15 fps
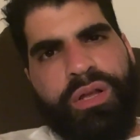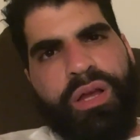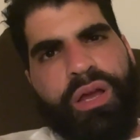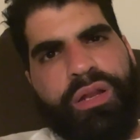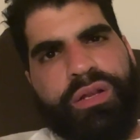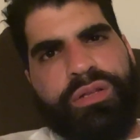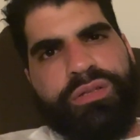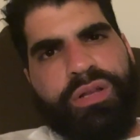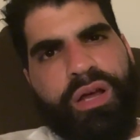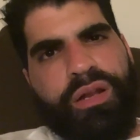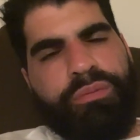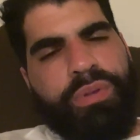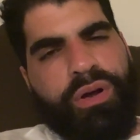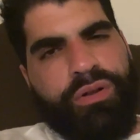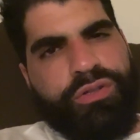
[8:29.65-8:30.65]
And it's not
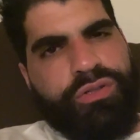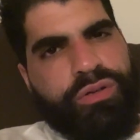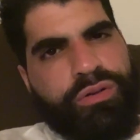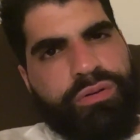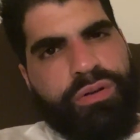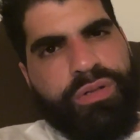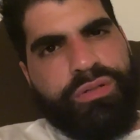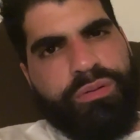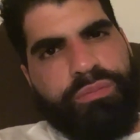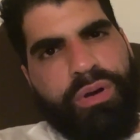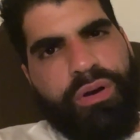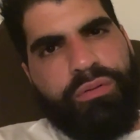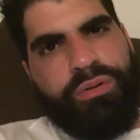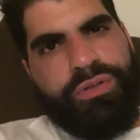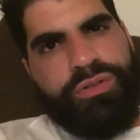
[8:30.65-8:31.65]
about you, it's
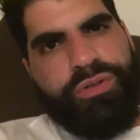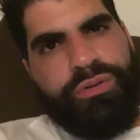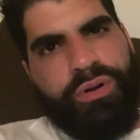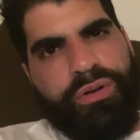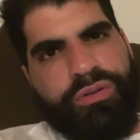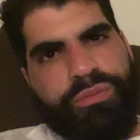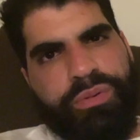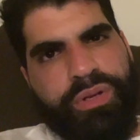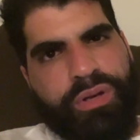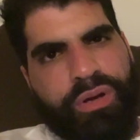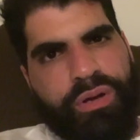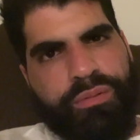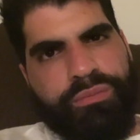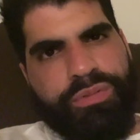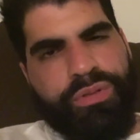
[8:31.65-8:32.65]
about what you are to
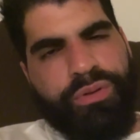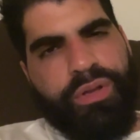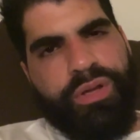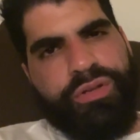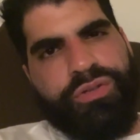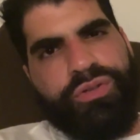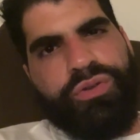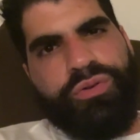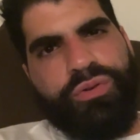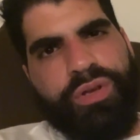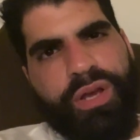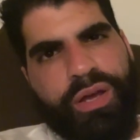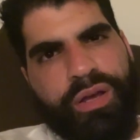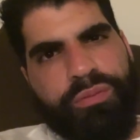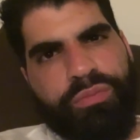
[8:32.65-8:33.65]
become, so that you
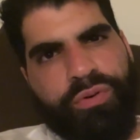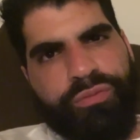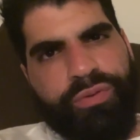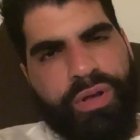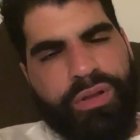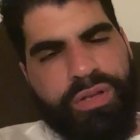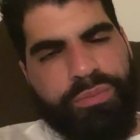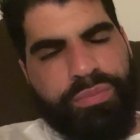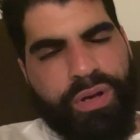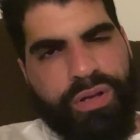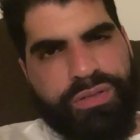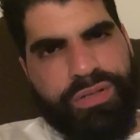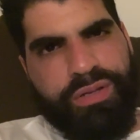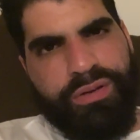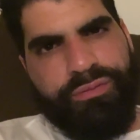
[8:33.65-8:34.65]
can profoundly and
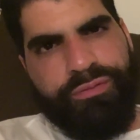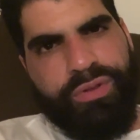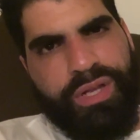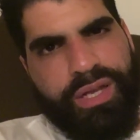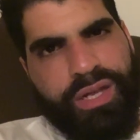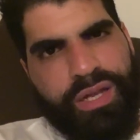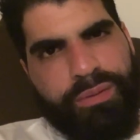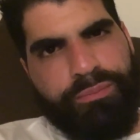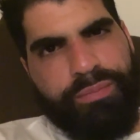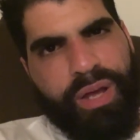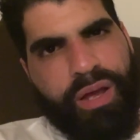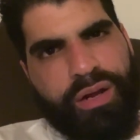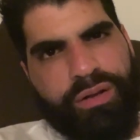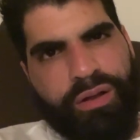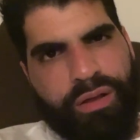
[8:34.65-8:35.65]
positively
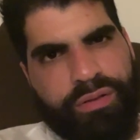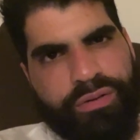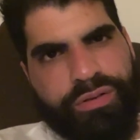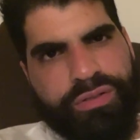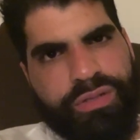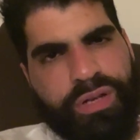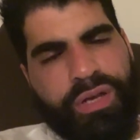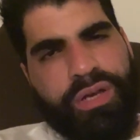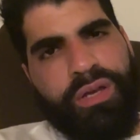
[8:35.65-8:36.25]
impact others,